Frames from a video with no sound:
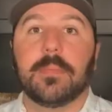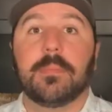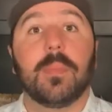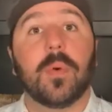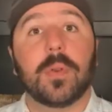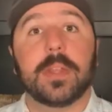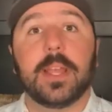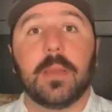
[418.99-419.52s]

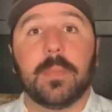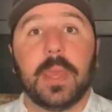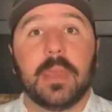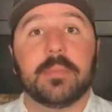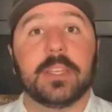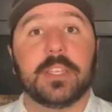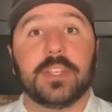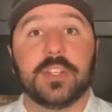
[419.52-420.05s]
More down
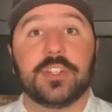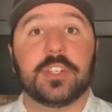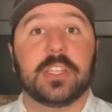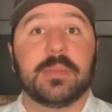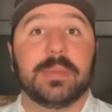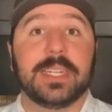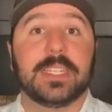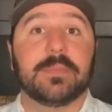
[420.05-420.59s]
payment
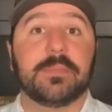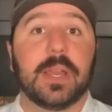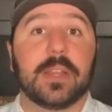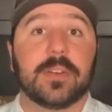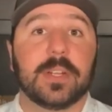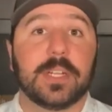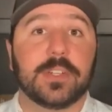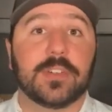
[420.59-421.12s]
usually means
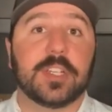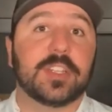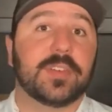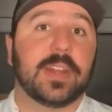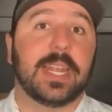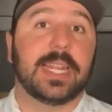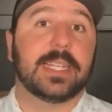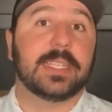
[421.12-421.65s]
better interest
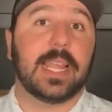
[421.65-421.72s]
rates